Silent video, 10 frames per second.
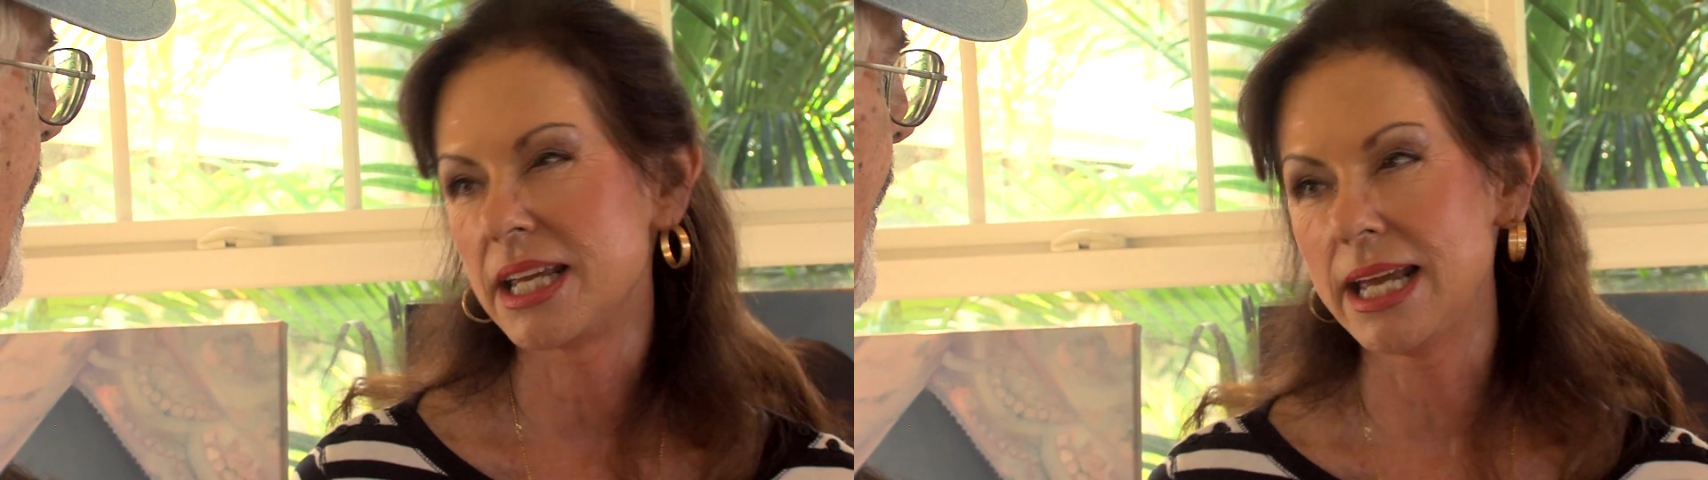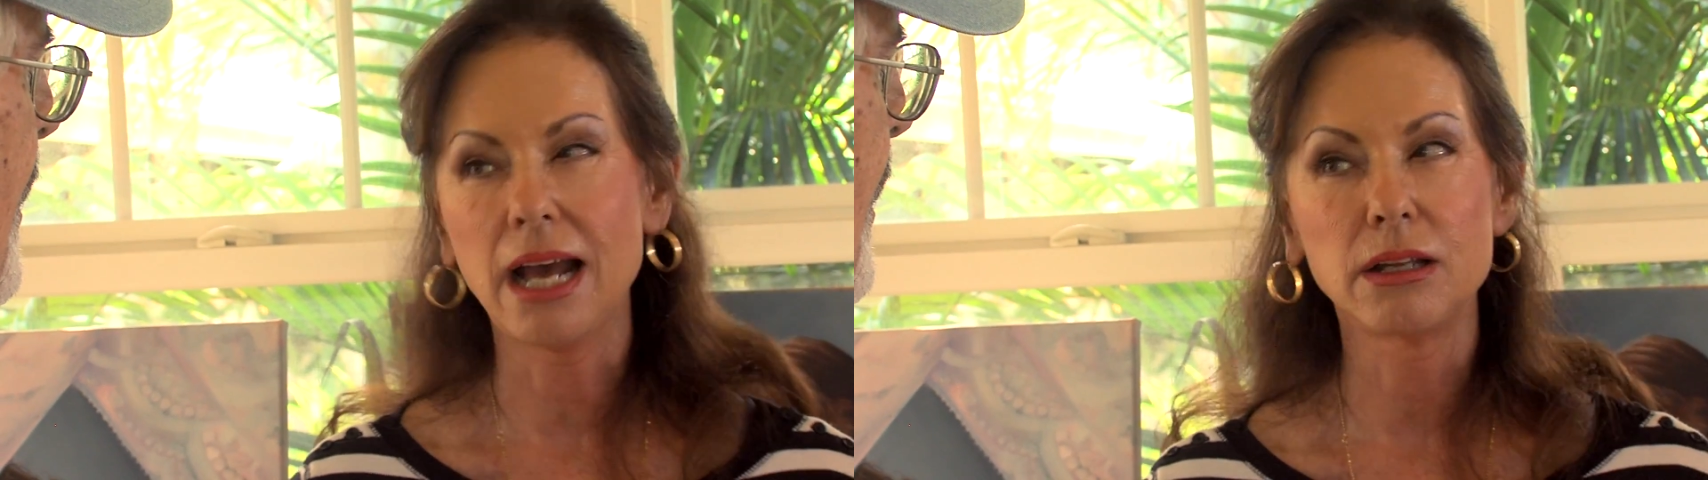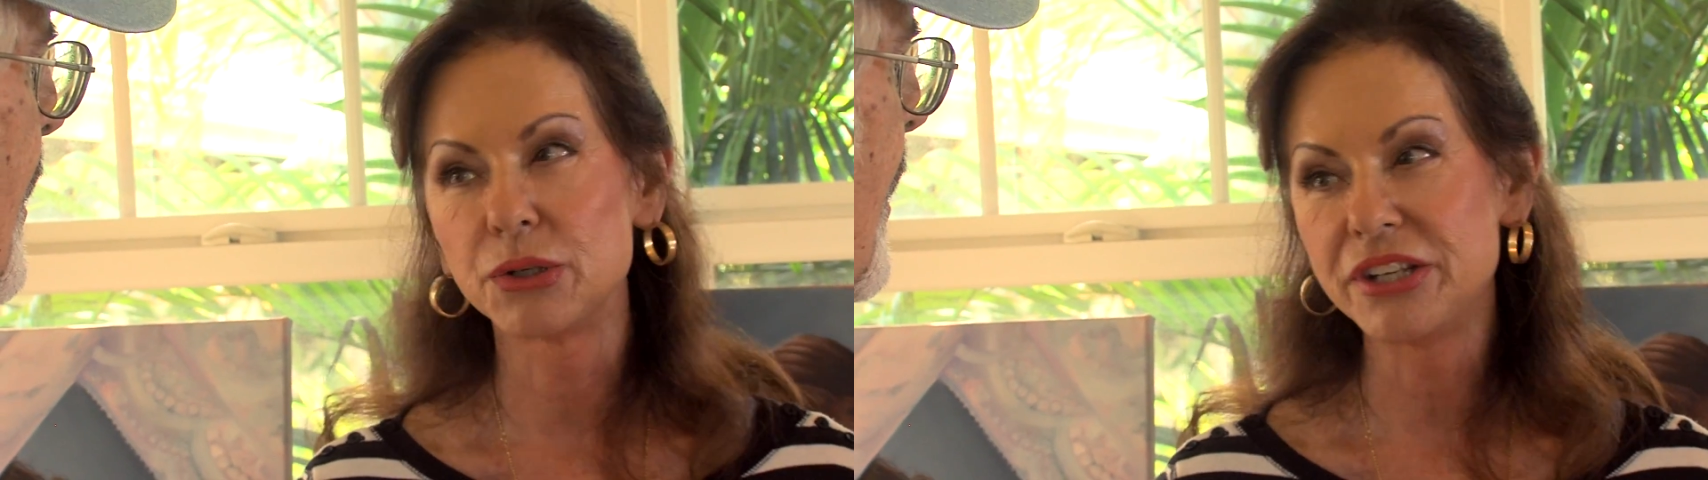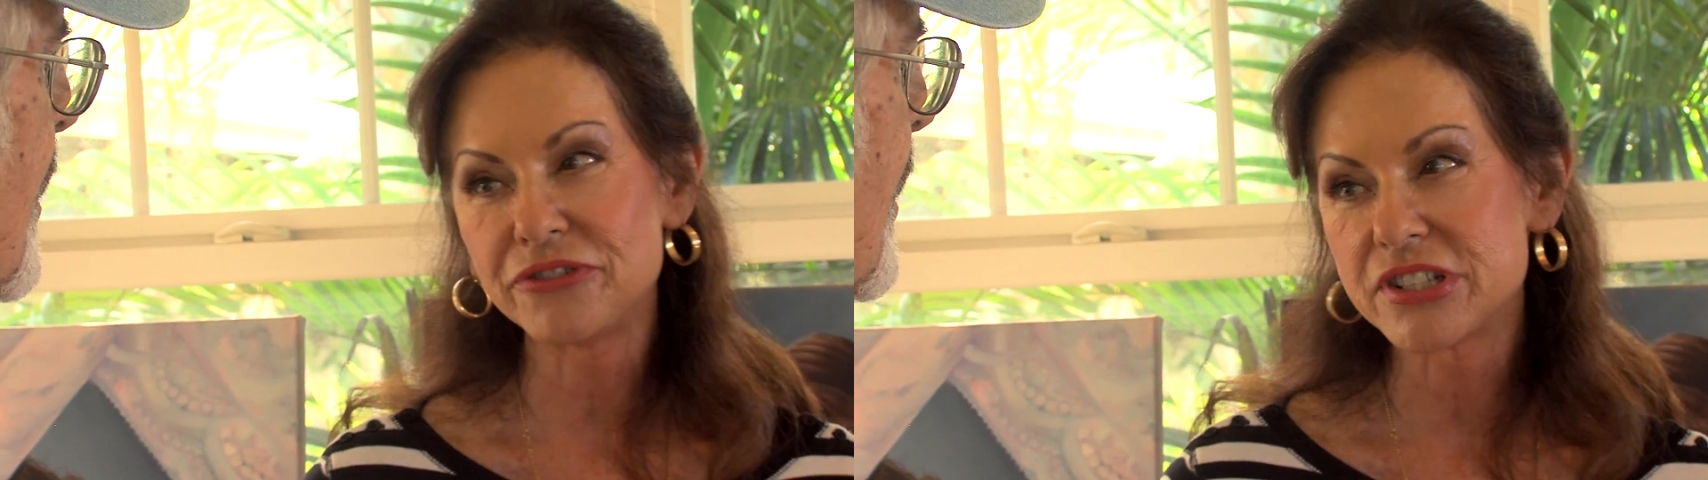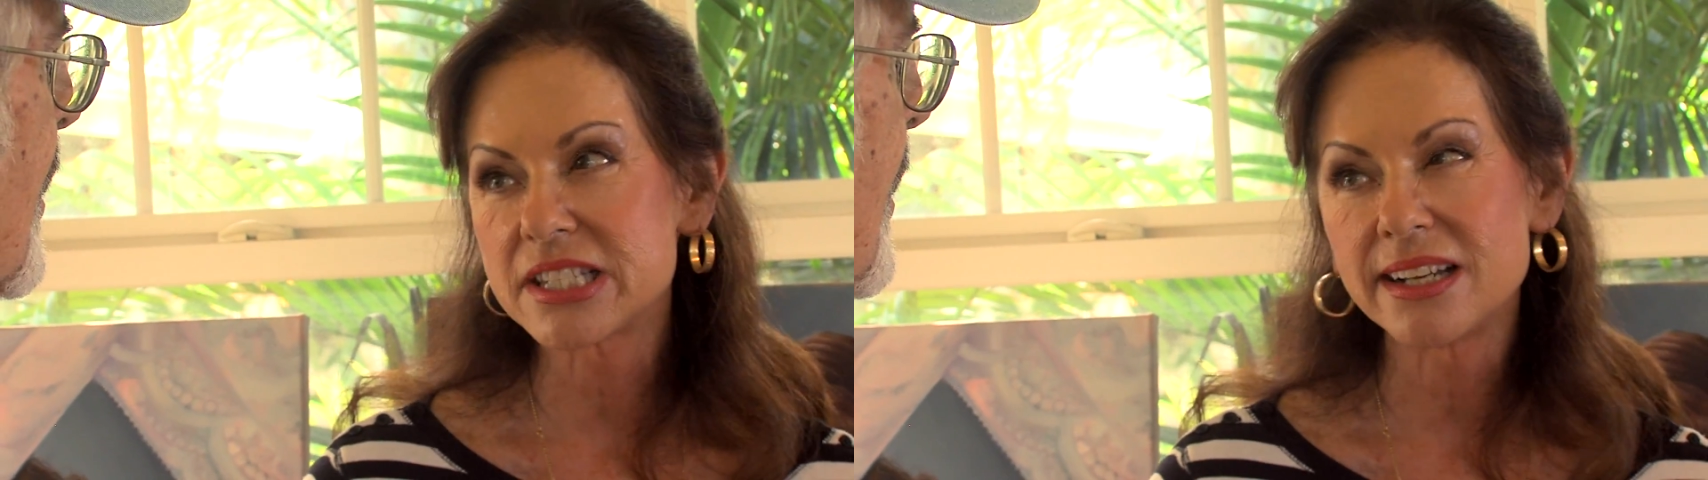gallery
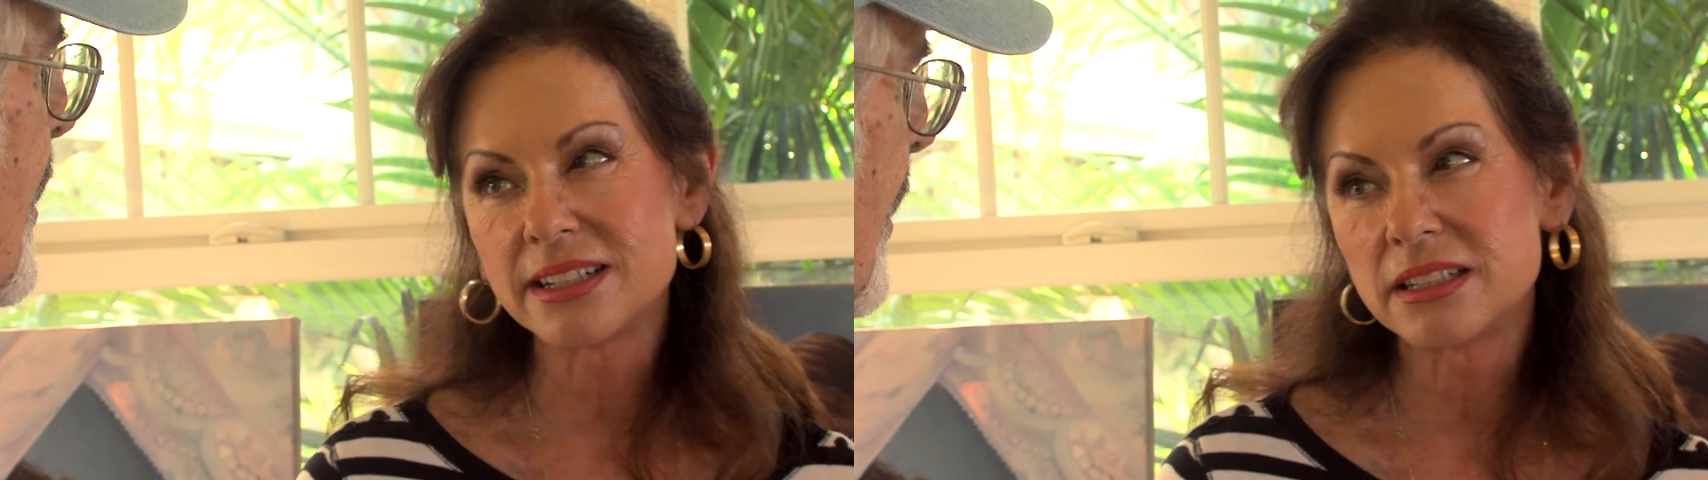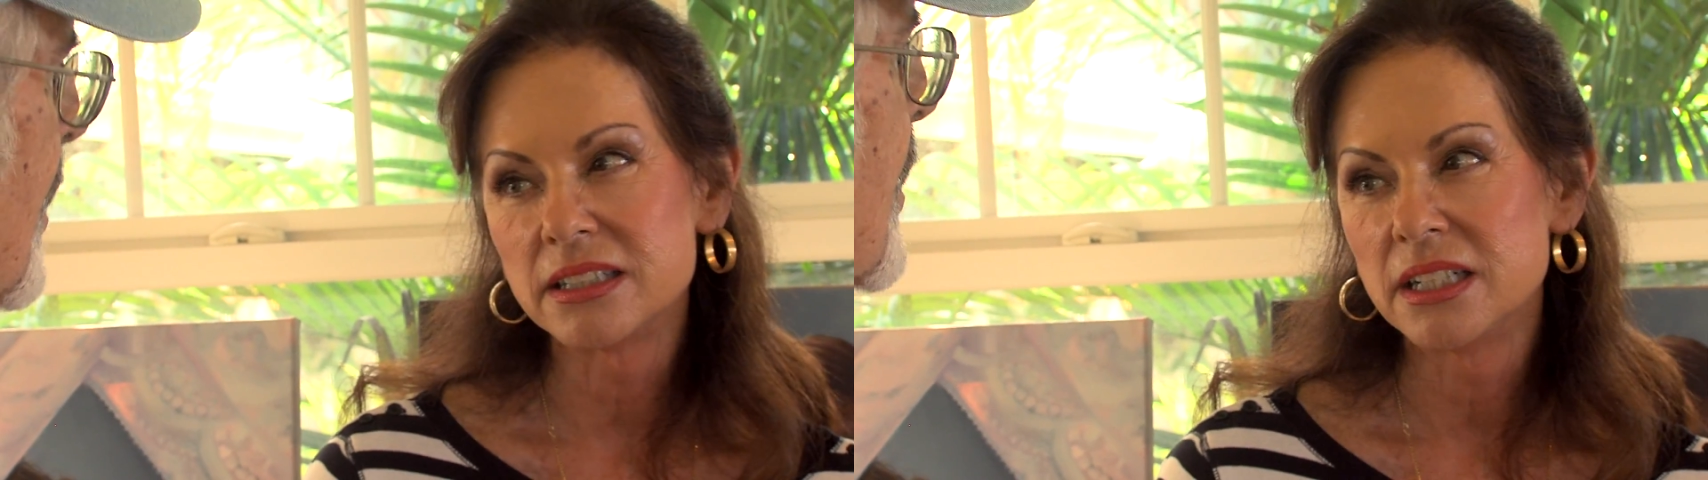for sale